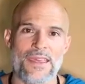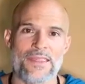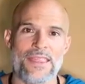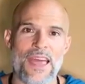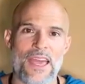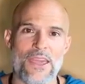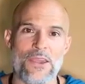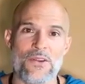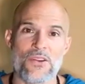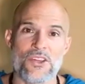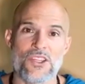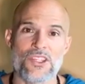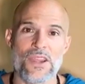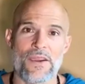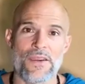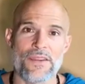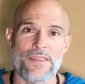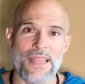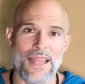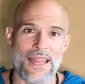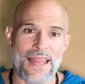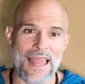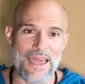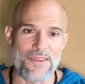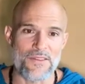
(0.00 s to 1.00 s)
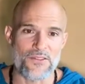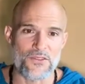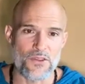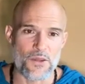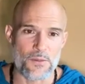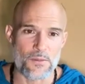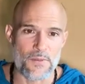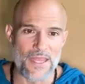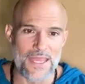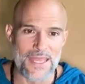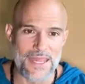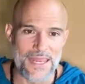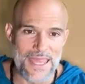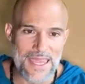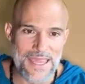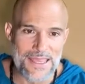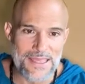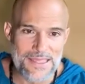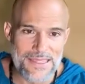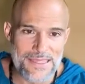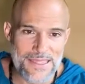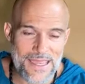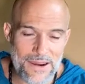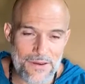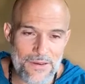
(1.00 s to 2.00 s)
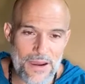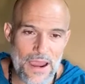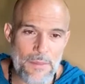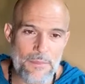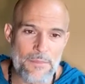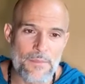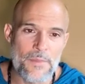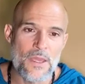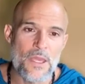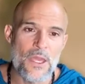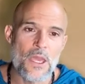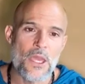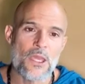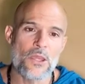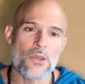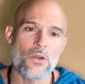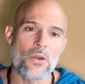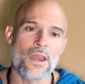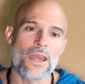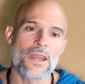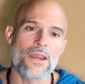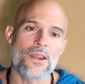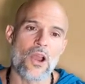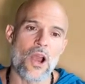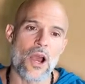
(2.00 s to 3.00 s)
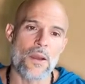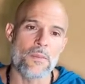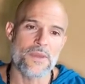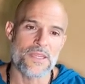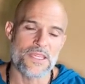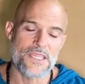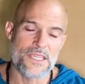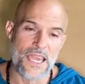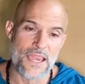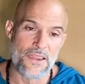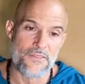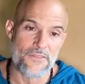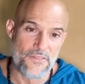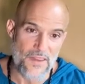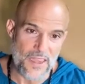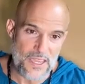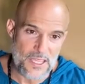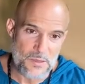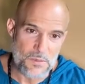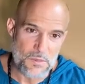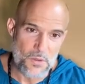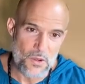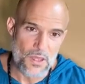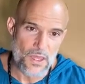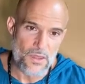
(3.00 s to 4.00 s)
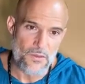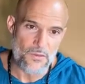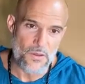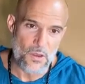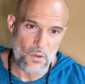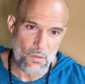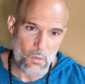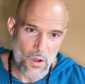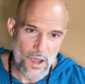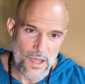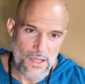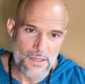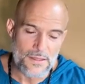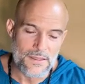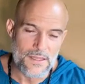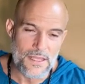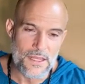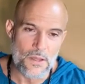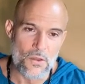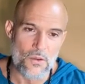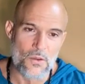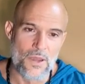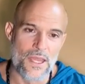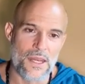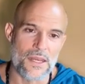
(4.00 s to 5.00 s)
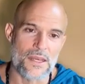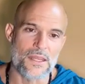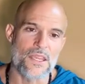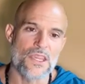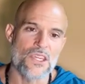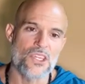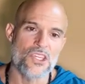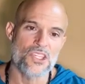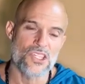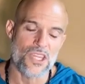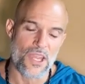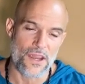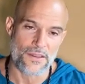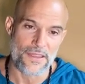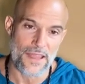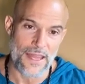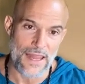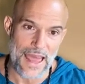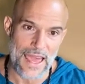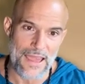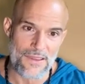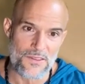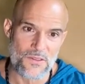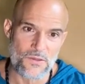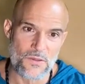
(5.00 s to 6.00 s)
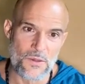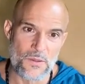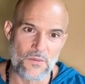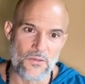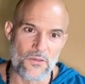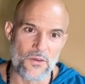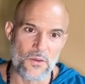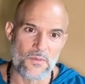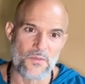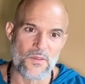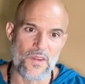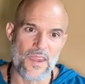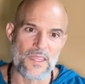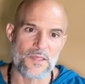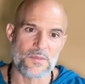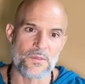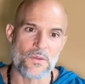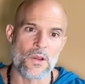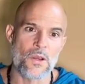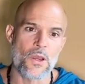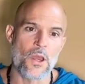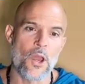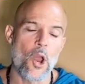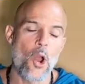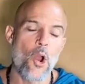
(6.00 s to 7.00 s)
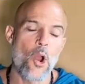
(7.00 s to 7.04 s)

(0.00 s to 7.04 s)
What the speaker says: that you're sharing the live stream in Instagram. You can come and check Facebook if you want, and you can share the live stream from Facebook,